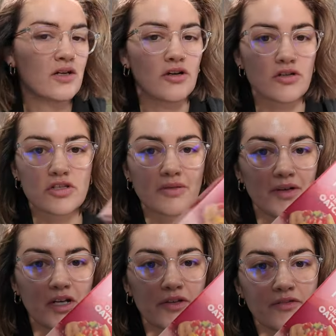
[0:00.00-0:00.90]
Got some
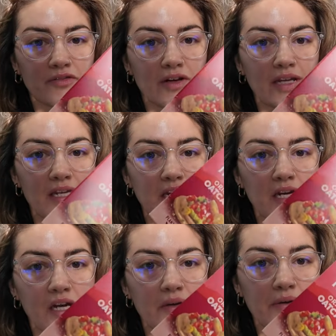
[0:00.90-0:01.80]
gluten-free
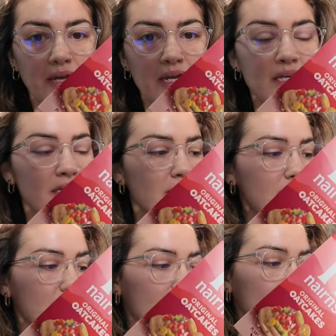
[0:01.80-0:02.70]
oat
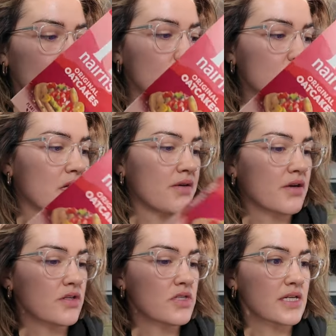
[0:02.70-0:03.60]
cakes, also
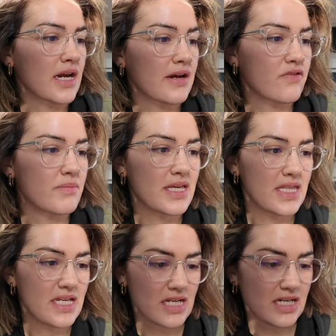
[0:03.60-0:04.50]
a good snack for me.
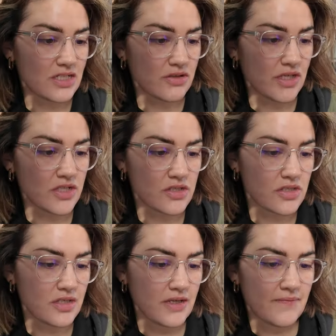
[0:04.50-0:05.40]
These are literally
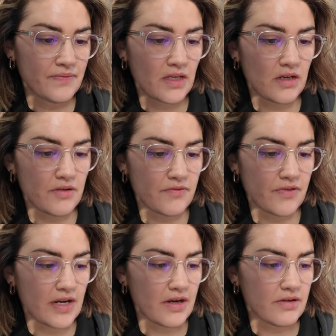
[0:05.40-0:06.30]
just
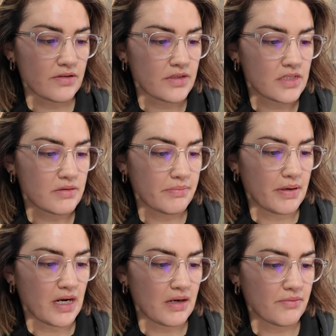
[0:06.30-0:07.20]
gluten-free oats,
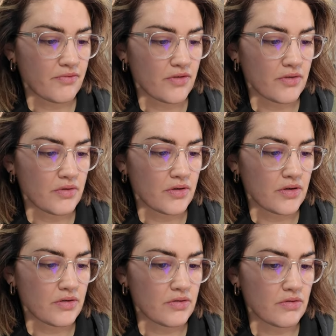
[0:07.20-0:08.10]
palm fruit
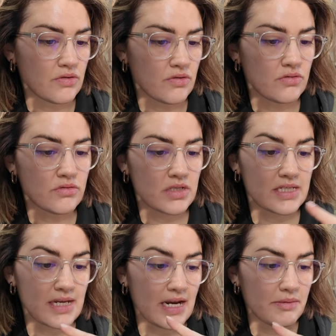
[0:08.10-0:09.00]
oil,
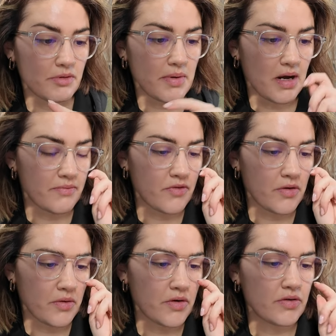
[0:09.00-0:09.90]
sustainable palm
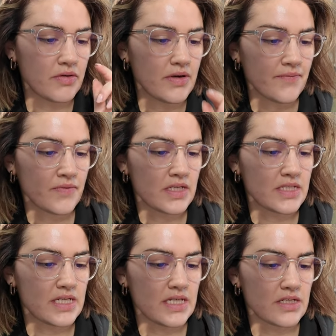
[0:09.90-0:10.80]
fruit oil,
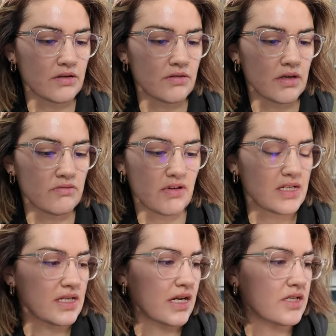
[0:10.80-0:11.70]
sea salt and
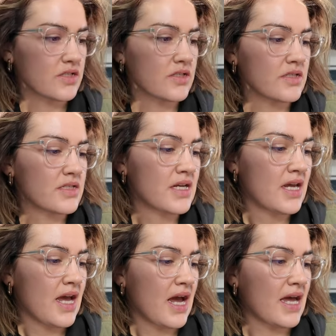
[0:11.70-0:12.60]
raisin agents.
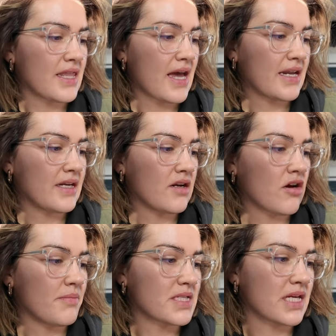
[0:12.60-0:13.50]
And then I
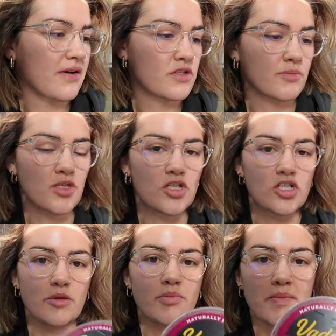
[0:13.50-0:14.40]
got myself some of the
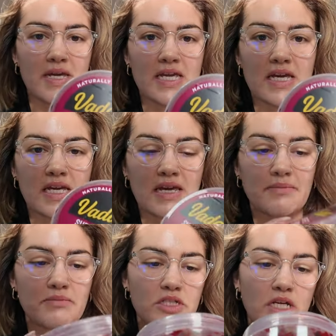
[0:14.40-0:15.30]
Super Beet
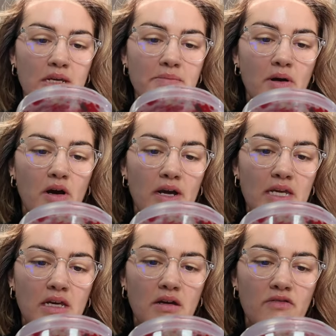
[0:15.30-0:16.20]
kimchi by